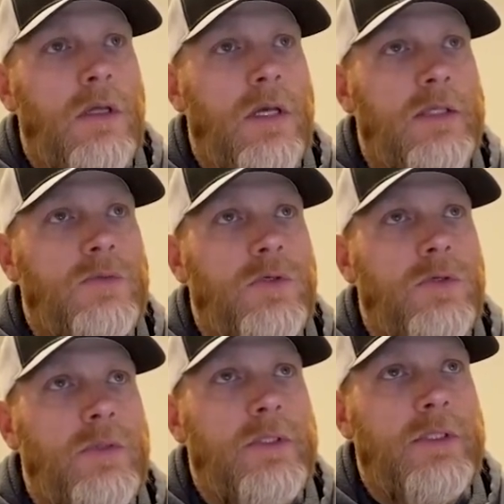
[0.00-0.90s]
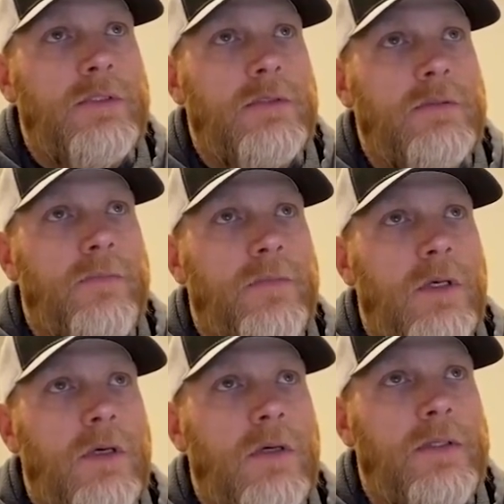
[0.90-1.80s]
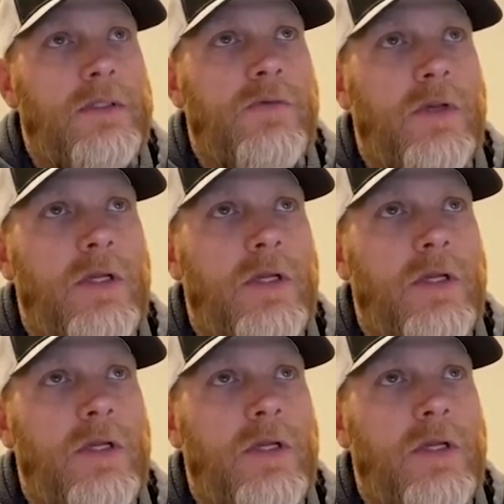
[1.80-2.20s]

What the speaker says: as we're doing this in this video.